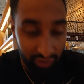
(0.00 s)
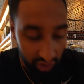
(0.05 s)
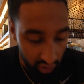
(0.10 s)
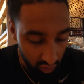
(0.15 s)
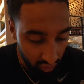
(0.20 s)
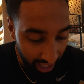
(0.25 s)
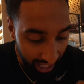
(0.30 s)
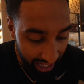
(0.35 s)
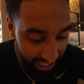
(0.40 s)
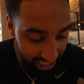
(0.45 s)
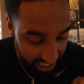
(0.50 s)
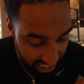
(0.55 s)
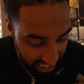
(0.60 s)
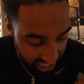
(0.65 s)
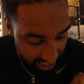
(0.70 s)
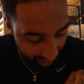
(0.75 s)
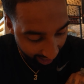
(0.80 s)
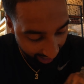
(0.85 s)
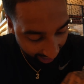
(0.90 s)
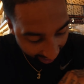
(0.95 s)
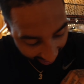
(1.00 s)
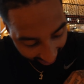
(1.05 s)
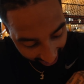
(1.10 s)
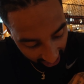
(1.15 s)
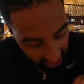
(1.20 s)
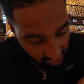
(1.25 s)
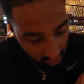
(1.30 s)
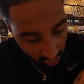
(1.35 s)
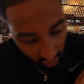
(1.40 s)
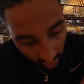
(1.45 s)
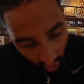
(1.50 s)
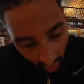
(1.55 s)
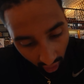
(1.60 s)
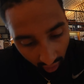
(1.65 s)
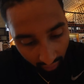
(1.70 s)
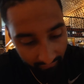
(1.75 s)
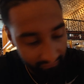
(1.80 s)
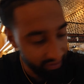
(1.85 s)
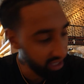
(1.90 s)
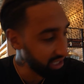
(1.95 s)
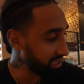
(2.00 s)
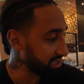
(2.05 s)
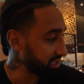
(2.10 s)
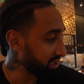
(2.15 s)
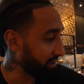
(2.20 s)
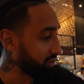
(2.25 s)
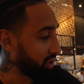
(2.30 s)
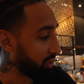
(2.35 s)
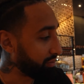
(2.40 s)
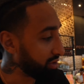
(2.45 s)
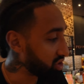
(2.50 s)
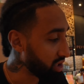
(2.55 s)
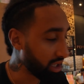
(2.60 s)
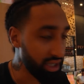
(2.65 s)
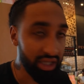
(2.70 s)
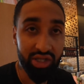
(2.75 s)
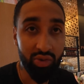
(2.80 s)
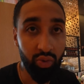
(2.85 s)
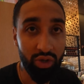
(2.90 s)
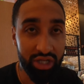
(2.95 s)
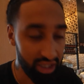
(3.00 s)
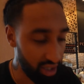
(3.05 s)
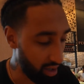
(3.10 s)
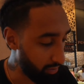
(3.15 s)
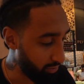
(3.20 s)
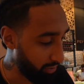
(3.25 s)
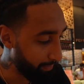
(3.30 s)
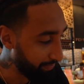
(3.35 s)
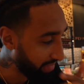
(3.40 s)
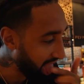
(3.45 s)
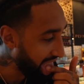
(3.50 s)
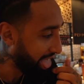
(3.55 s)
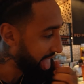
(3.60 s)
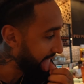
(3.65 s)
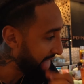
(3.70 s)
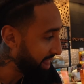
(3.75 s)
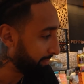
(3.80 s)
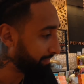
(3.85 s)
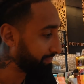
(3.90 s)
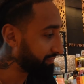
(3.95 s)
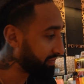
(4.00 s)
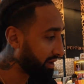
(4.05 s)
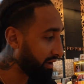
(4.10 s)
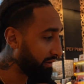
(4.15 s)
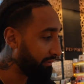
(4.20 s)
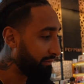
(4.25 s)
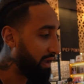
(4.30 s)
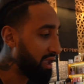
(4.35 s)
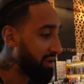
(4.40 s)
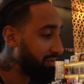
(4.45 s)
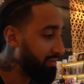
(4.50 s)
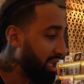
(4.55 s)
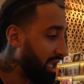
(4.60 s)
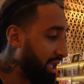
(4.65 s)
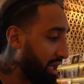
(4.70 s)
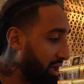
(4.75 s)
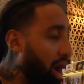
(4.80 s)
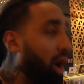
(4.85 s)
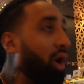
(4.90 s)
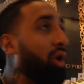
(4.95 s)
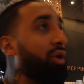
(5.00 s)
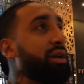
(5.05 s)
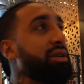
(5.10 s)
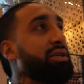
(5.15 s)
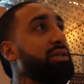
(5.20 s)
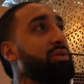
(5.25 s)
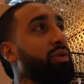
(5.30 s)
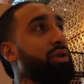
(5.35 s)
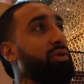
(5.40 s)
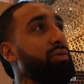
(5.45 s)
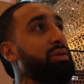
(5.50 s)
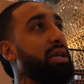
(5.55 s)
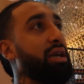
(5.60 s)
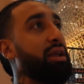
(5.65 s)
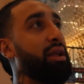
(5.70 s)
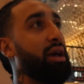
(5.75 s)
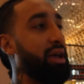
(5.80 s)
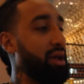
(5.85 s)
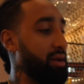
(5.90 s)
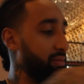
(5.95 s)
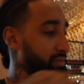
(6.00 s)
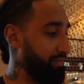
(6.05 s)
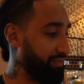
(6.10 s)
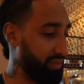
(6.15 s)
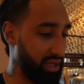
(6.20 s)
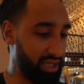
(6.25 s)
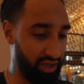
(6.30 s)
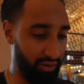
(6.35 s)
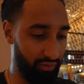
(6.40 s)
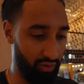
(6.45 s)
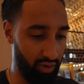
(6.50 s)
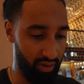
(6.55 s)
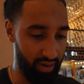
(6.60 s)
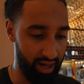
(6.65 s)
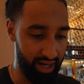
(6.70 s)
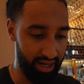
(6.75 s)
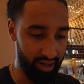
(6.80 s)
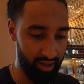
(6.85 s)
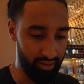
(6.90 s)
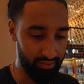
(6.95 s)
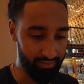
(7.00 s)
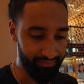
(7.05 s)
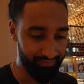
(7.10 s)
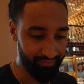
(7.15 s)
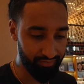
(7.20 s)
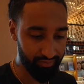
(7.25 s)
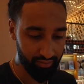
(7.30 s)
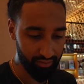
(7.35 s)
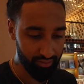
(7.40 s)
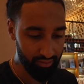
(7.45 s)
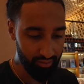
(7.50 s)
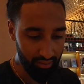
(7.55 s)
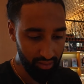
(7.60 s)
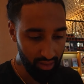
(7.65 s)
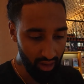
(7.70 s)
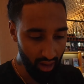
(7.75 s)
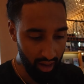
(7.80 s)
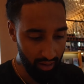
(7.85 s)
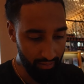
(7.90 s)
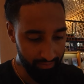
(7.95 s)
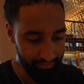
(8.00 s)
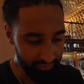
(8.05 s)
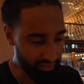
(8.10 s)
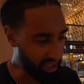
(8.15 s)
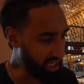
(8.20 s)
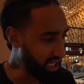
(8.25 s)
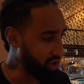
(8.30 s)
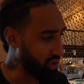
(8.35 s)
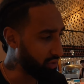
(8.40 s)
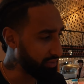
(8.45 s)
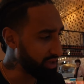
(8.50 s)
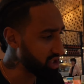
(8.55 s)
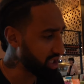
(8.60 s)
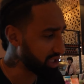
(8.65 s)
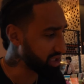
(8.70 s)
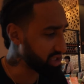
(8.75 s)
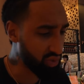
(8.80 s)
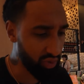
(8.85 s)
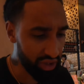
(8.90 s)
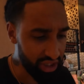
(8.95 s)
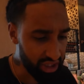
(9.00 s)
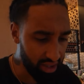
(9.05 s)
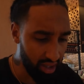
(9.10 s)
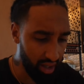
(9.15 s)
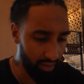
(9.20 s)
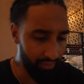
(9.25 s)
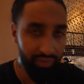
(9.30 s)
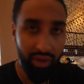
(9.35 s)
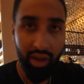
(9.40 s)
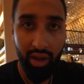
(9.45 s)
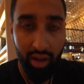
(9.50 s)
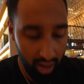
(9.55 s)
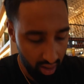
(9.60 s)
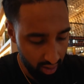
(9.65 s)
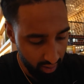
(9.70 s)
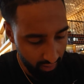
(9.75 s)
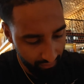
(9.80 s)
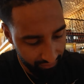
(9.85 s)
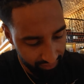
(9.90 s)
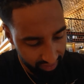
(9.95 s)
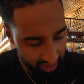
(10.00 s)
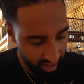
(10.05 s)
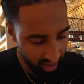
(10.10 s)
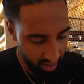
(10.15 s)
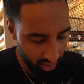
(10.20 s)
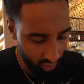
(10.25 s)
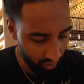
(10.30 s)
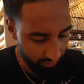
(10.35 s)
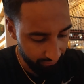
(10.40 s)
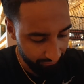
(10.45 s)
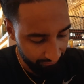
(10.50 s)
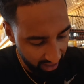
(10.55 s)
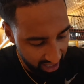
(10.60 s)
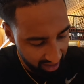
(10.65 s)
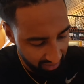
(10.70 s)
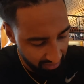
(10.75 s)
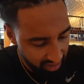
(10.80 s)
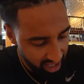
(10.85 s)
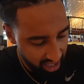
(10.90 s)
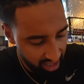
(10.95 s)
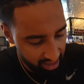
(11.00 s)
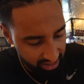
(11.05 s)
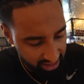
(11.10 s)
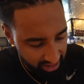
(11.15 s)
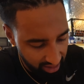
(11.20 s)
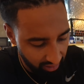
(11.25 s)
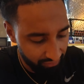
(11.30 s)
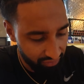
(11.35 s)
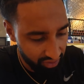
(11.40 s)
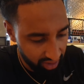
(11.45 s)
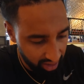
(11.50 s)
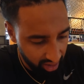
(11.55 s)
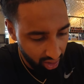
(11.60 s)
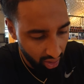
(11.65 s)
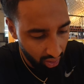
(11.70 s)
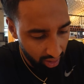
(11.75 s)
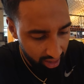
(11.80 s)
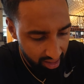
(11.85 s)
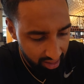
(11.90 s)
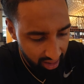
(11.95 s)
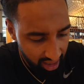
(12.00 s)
you gotta eat actual all vegan stuff. Don't be trying to switch it up with fake meat and, oh, this is what he was saying. I had silverware right here. But yeah, don't be trying to switch it up with fake meat and stuff. Go ahead